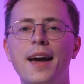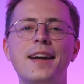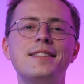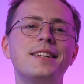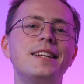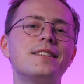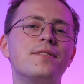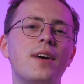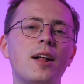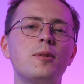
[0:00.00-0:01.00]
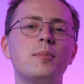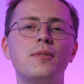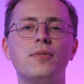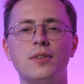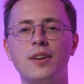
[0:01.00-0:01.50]
Hence, it is
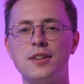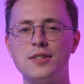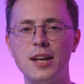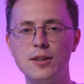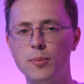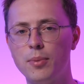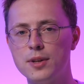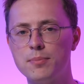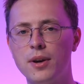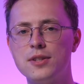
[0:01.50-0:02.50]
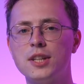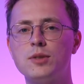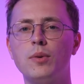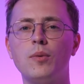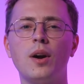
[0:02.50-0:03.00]
valuable for large enterprise
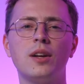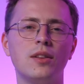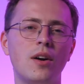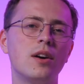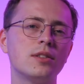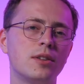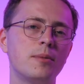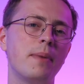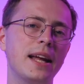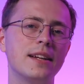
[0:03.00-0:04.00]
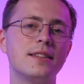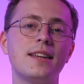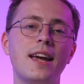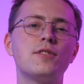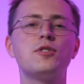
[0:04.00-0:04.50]
projects requiring long-term
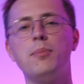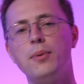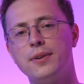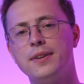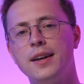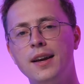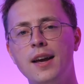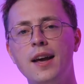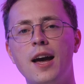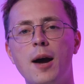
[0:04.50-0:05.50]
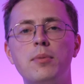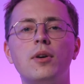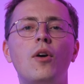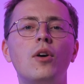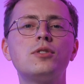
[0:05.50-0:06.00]
maintenance and support. Ember
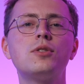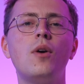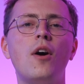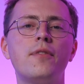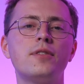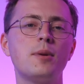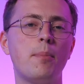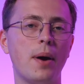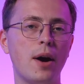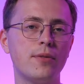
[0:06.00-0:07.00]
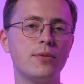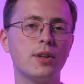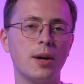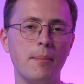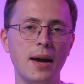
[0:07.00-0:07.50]
also offers a powerful
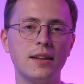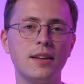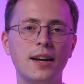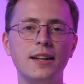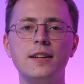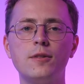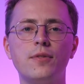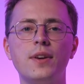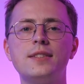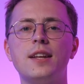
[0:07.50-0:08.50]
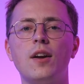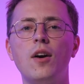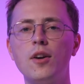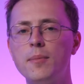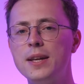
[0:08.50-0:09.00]
command line interface that
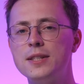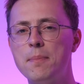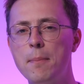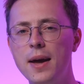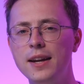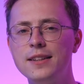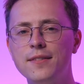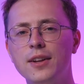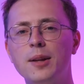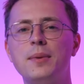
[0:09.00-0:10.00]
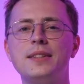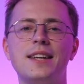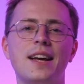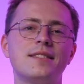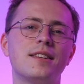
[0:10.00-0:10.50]
automates many development
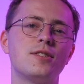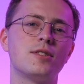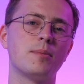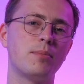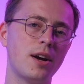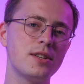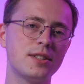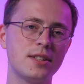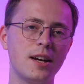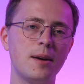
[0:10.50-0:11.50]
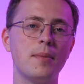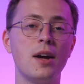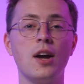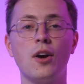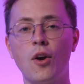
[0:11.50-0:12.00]
tasks such as a project setup,
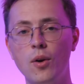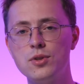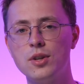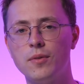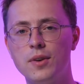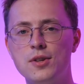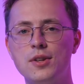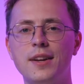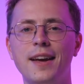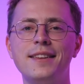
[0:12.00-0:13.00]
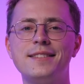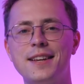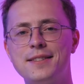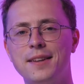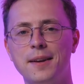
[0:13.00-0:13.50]
code generation, and
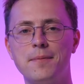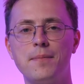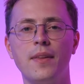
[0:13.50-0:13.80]
testing.